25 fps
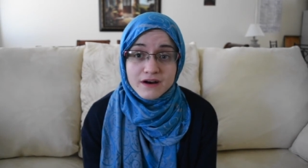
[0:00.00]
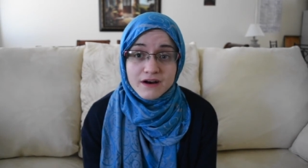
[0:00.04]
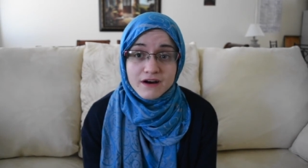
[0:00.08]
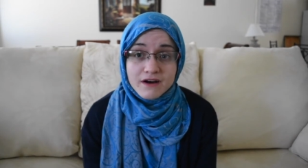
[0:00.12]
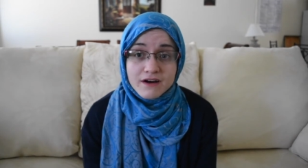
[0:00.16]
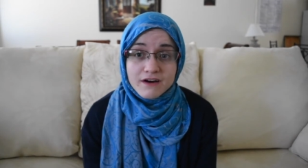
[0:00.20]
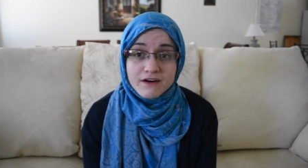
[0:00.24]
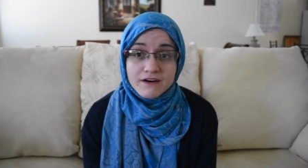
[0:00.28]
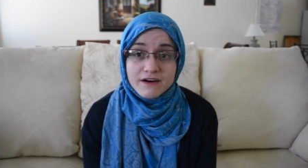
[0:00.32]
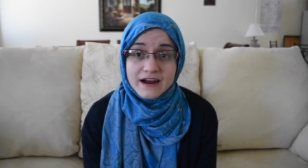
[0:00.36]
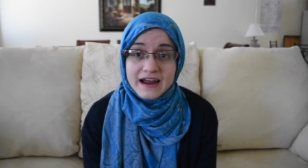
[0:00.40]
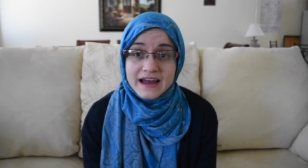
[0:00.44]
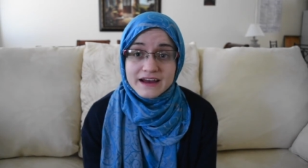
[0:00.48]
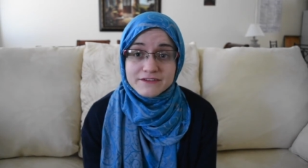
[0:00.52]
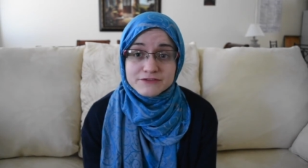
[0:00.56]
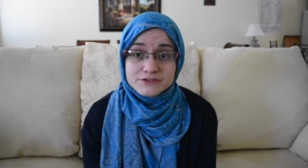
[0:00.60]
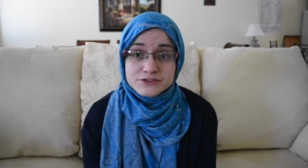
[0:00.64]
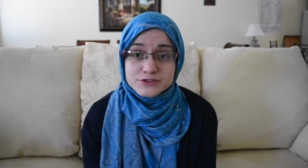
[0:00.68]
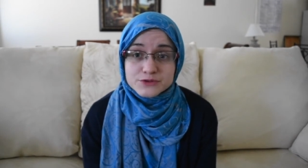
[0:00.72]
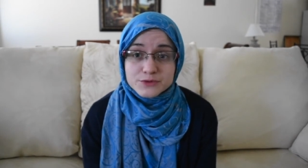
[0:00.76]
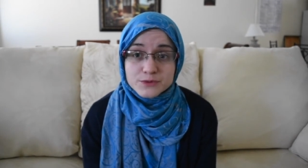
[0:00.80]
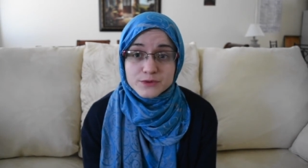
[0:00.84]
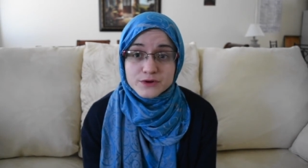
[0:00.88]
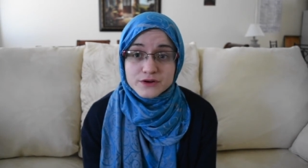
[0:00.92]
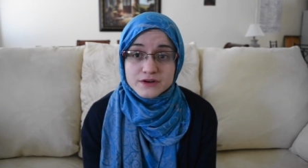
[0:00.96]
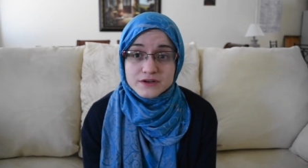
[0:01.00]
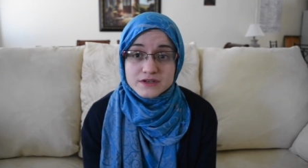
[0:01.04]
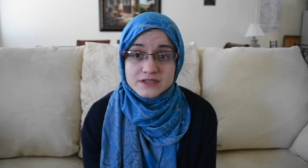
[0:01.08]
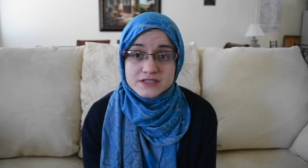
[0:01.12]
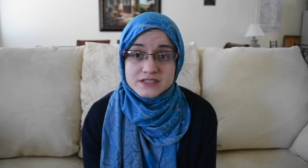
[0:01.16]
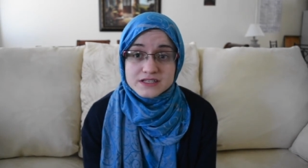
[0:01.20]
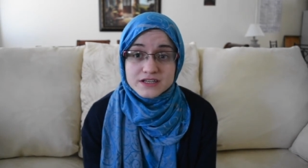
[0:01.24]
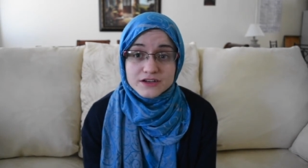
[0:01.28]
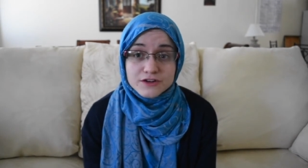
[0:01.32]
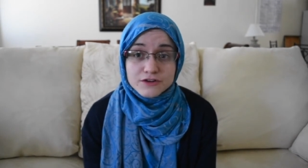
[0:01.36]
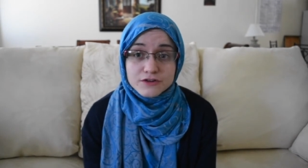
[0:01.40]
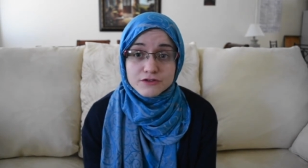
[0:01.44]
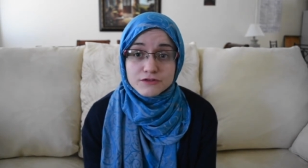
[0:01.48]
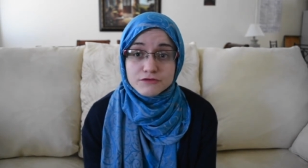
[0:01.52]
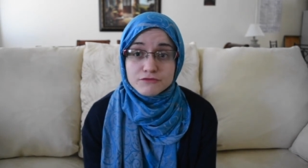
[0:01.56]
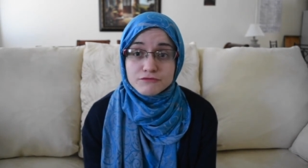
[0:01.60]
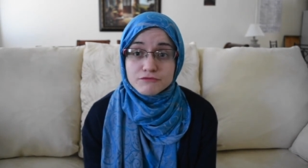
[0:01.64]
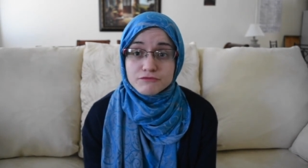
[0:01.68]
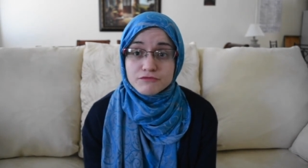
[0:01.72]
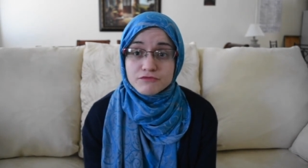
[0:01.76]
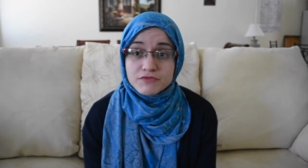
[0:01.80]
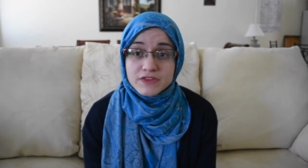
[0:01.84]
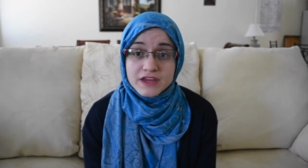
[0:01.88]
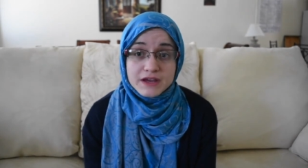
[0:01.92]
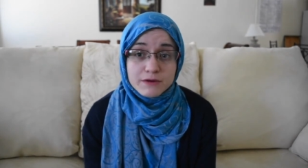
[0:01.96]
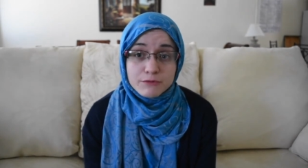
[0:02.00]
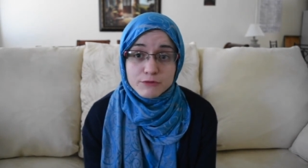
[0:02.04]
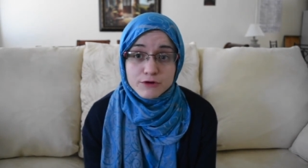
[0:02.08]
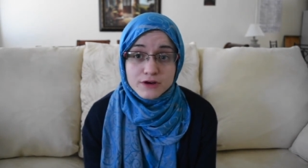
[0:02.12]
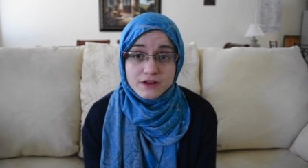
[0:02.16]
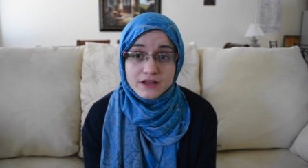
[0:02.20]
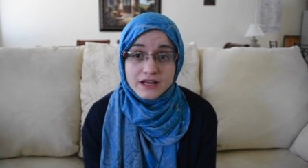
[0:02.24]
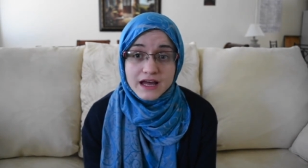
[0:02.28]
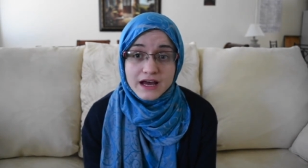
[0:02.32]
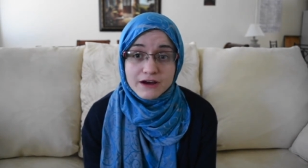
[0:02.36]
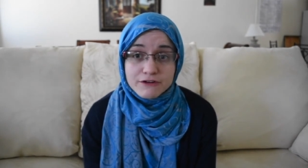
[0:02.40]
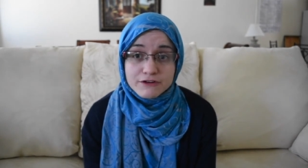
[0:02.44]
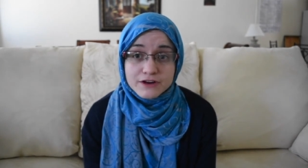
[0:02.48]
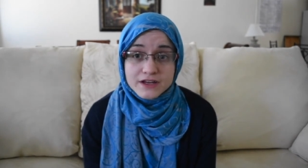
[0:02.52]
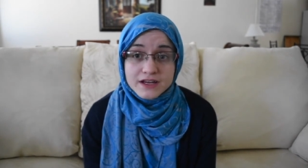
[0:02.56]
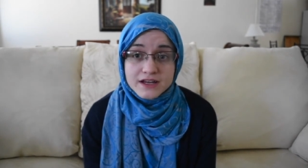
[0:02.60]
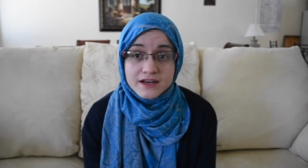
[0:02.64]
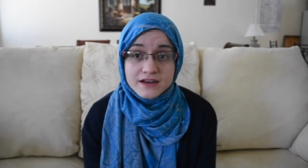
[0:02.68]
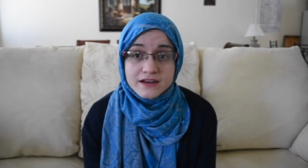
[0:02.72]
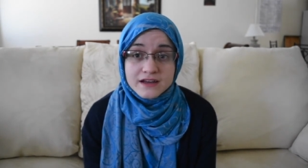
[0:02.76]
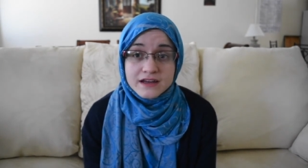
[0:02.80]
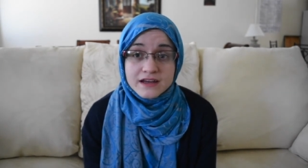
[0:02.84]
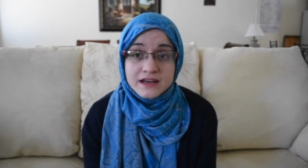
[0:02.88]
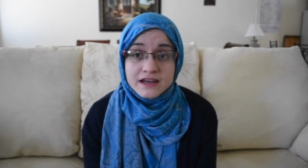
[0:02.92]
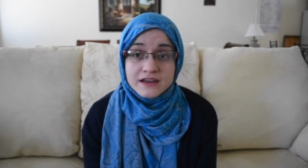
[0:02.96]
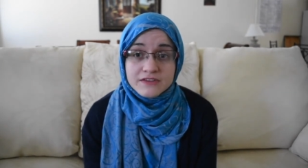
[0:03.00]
or afterwards, they were allowed in